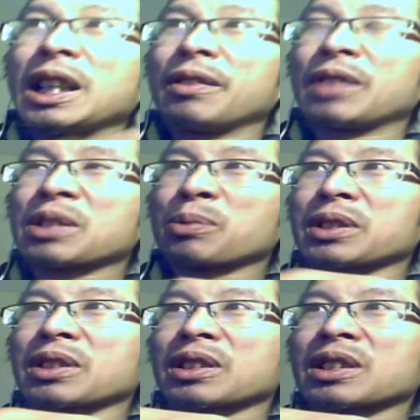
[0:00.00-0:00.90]
if this
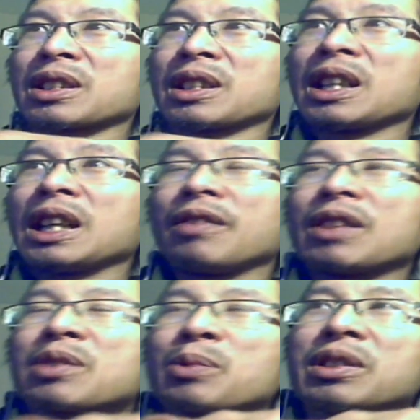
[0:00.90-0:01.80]

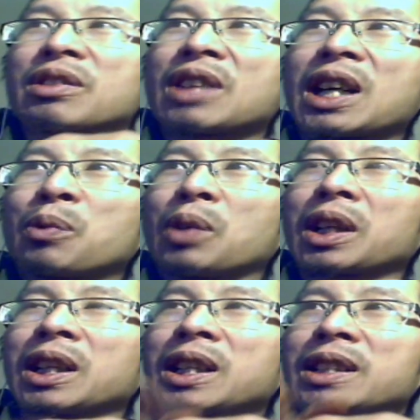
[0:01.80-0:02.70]
was a sidewalk,
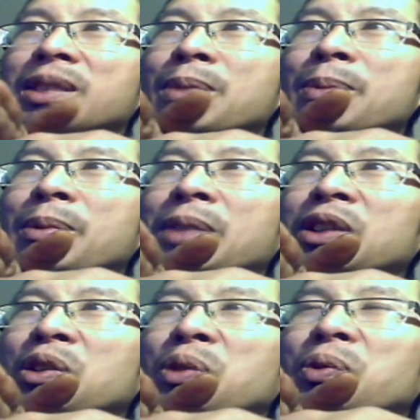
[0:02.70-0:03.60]
some people might
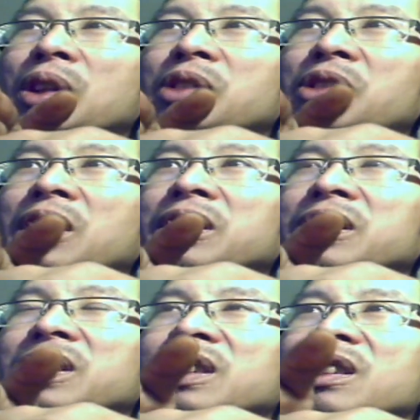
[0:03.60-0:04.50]
go along
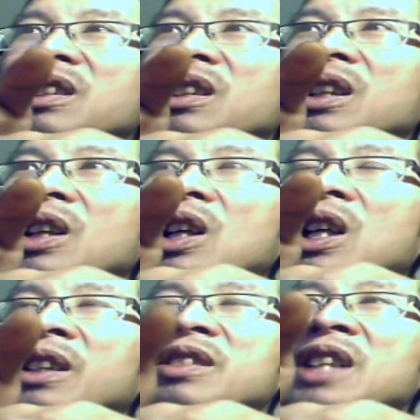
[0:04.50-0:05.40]
on
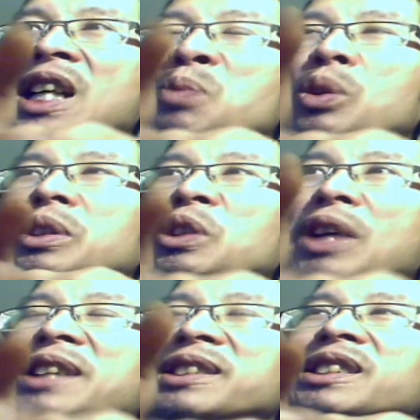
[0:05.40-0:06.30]
the side where the
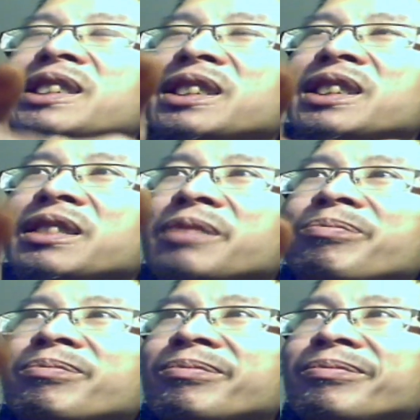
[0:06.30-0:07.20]
grass is,
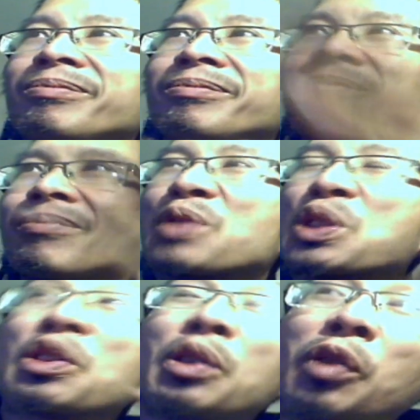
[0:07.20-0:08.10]
just
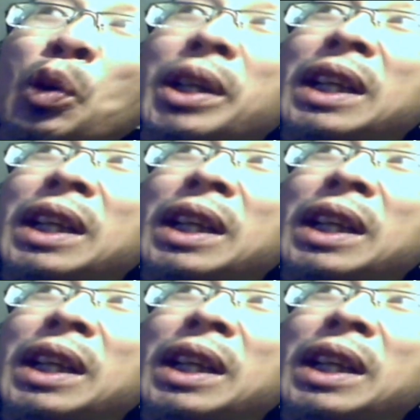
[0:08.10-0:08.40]
to avoid